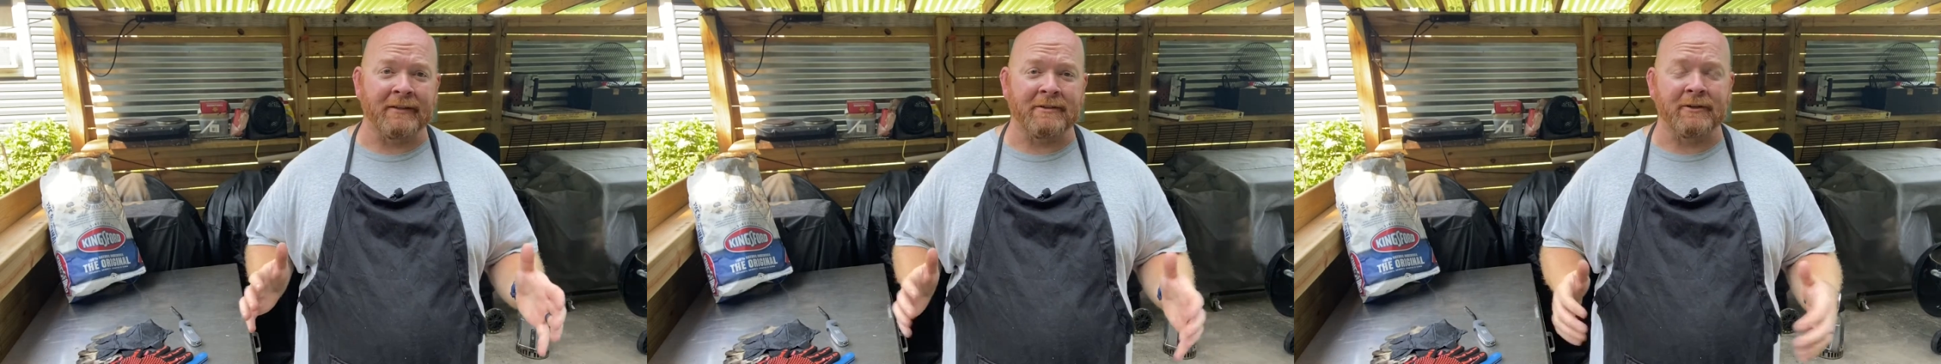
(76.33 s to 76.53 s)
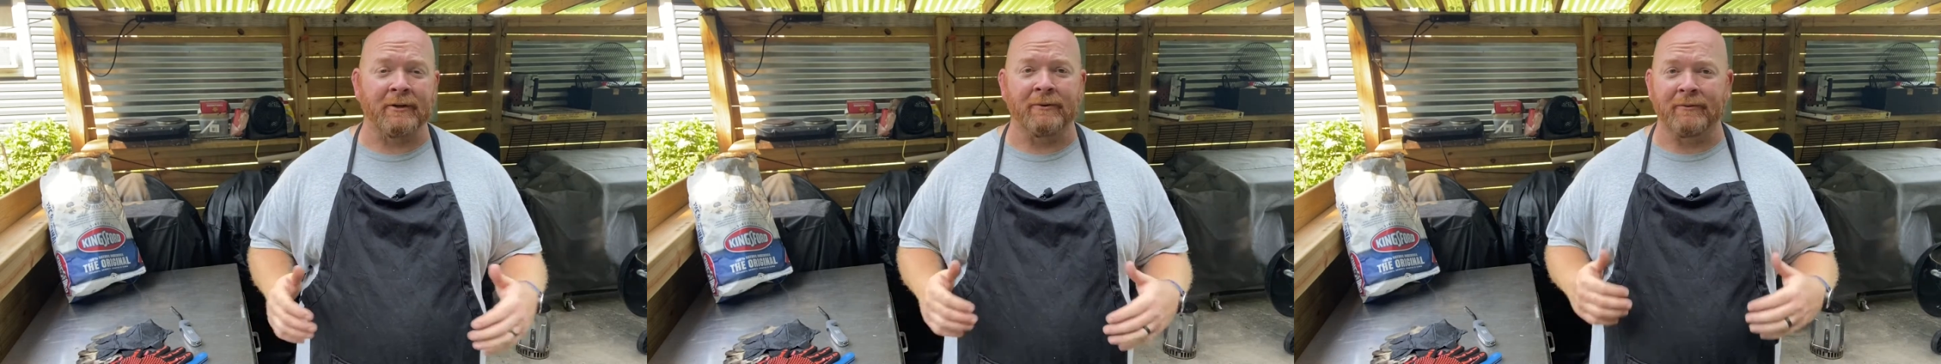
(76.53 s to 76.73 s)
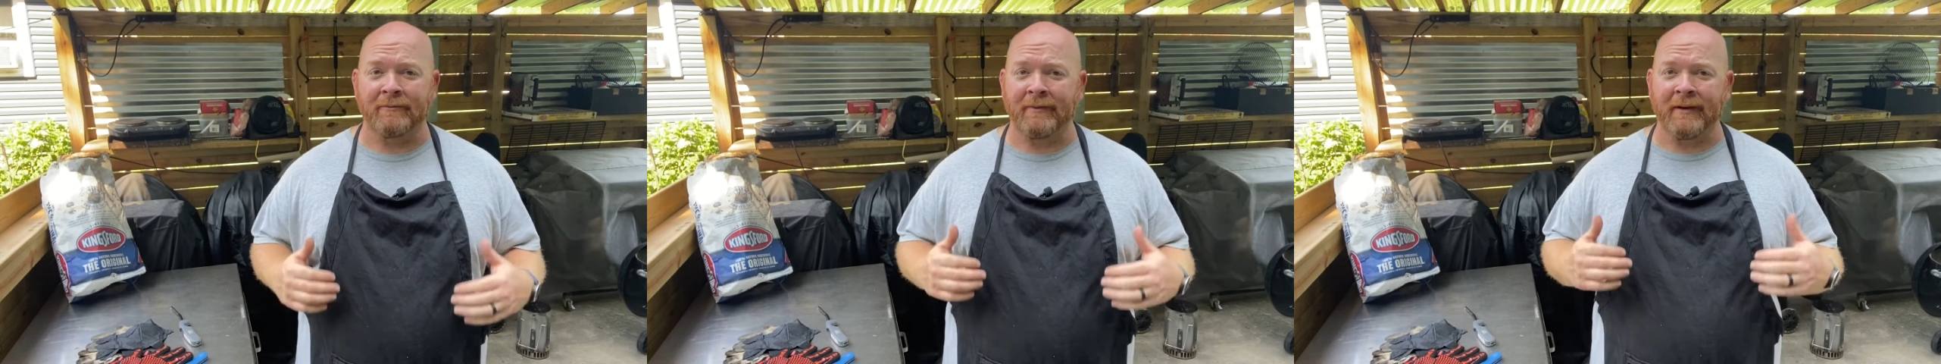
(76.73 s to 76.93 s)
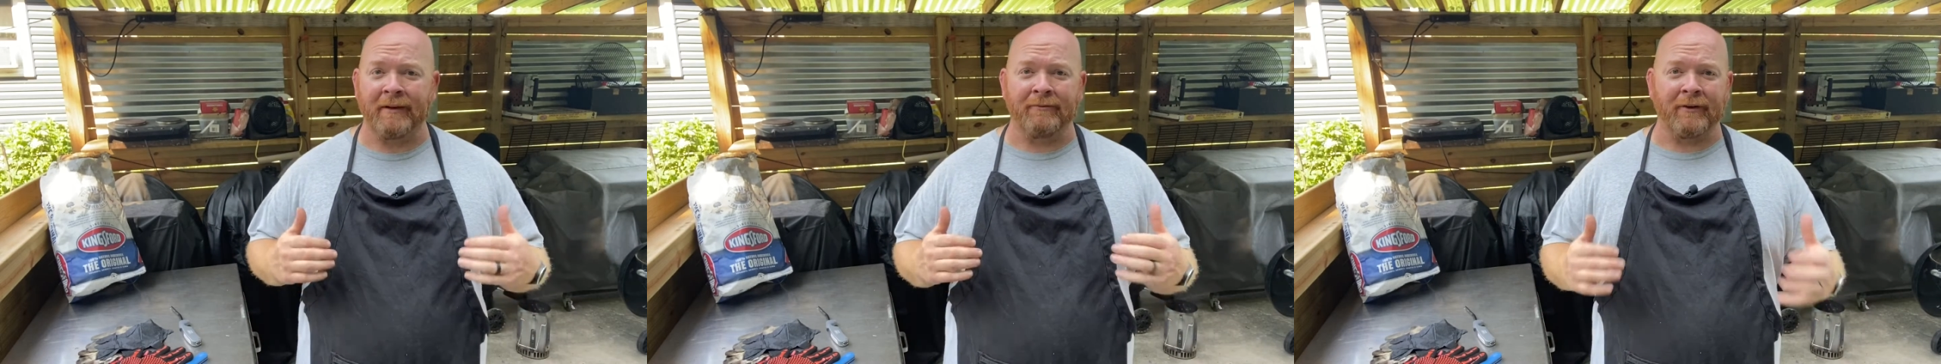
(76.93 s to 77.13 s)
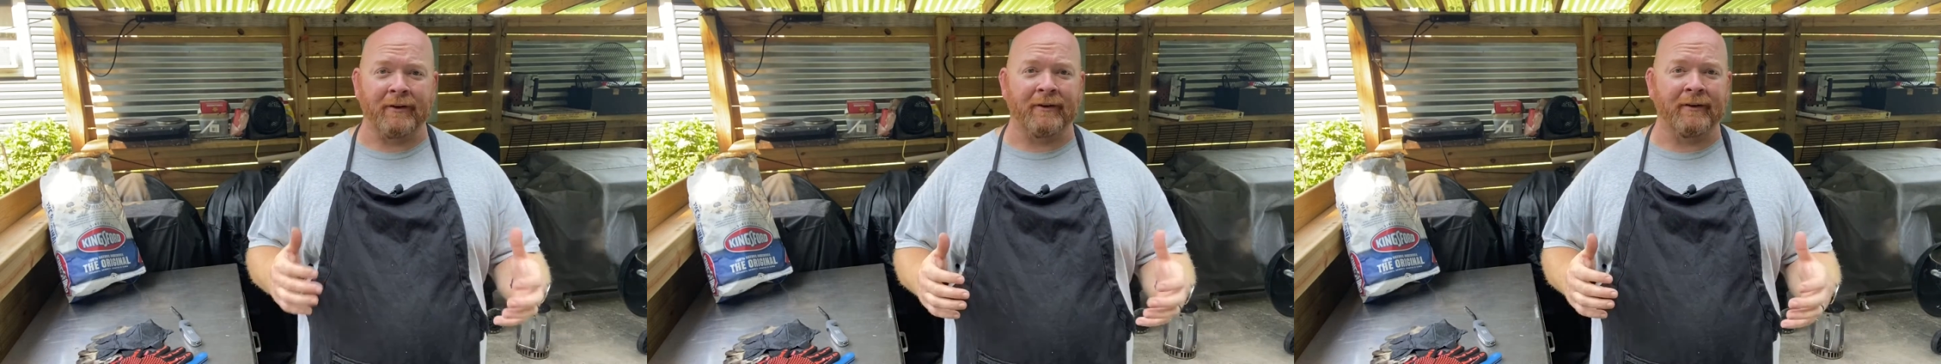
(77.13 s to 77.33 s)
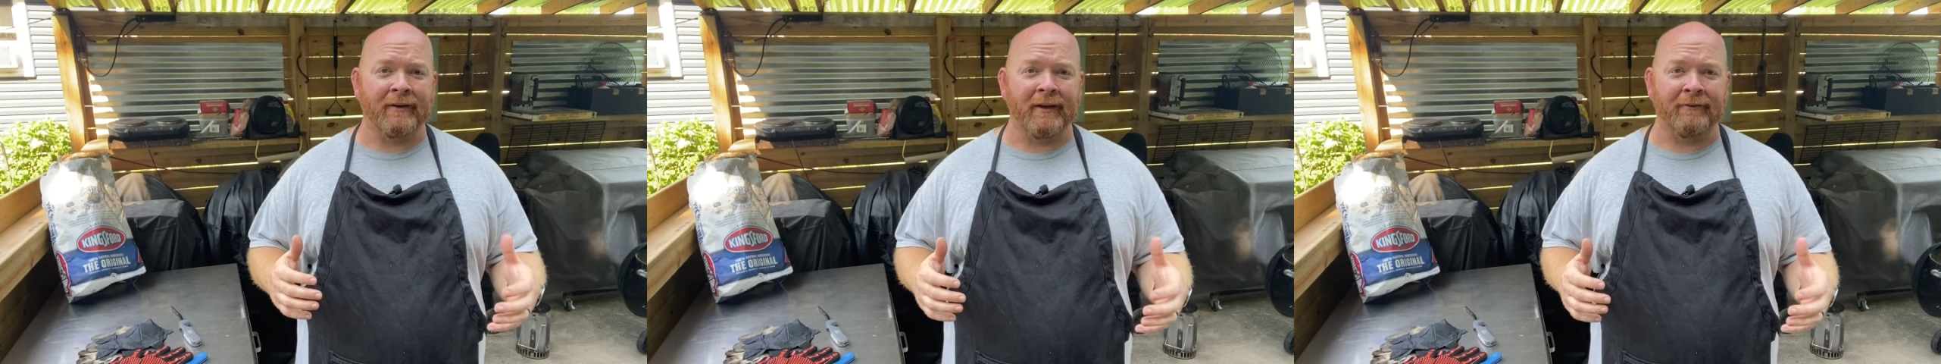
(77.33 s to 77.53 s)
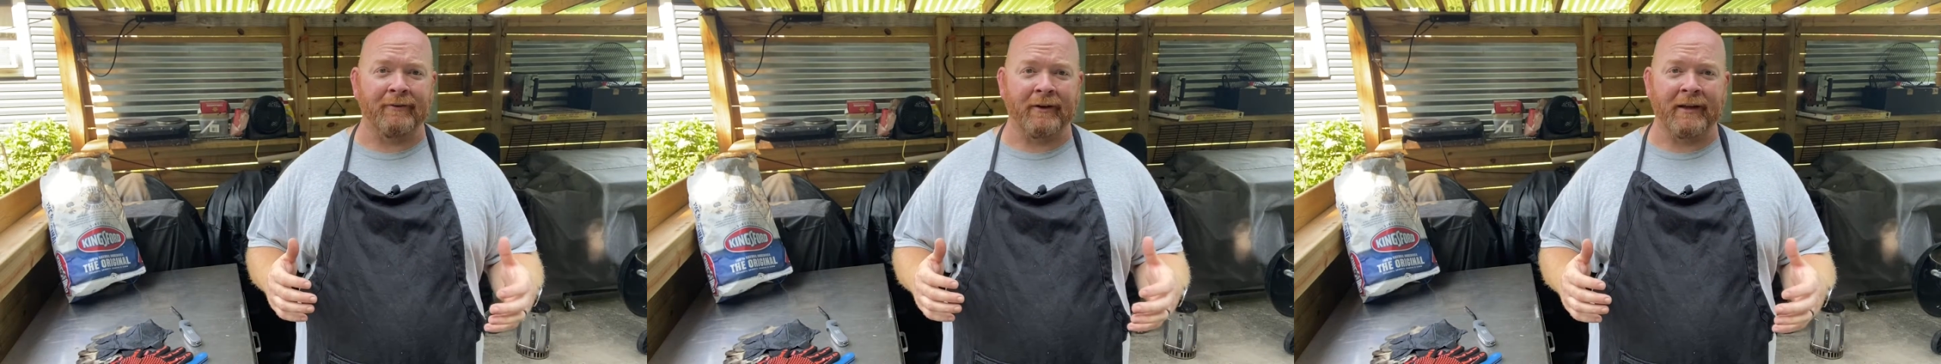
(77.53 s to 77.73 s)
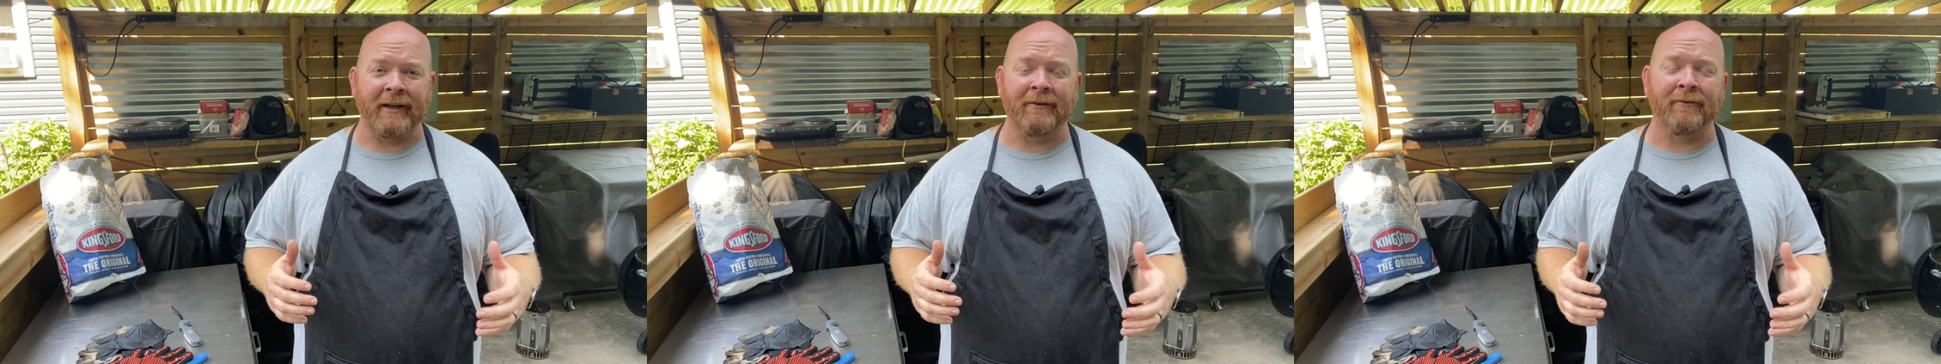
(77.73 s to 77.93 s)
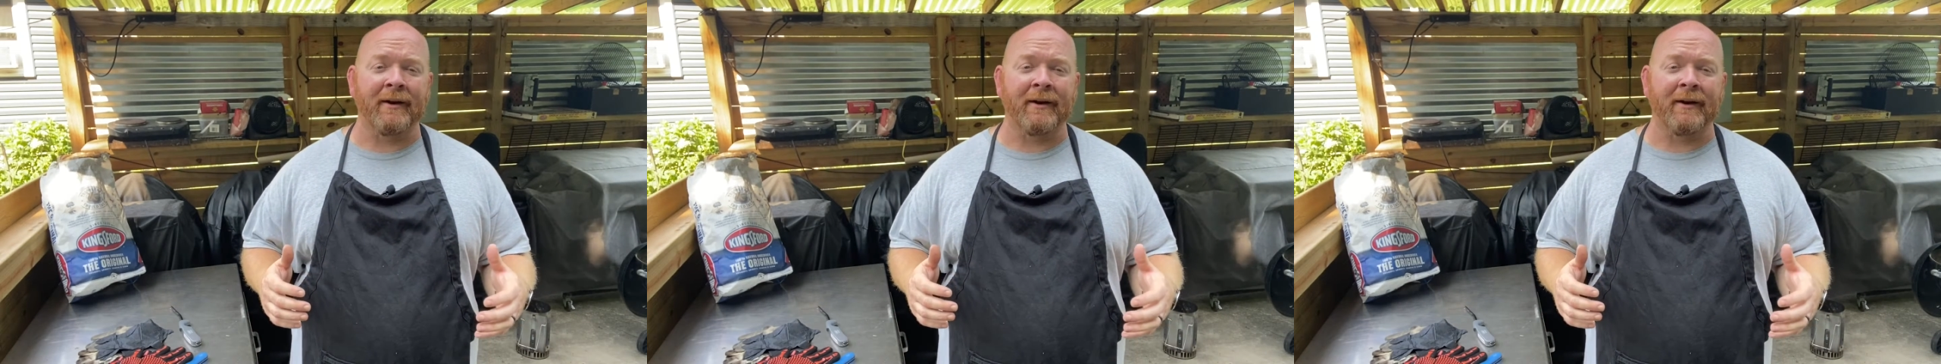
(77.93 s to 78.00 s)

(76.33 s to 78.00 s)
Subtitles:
So if you're getting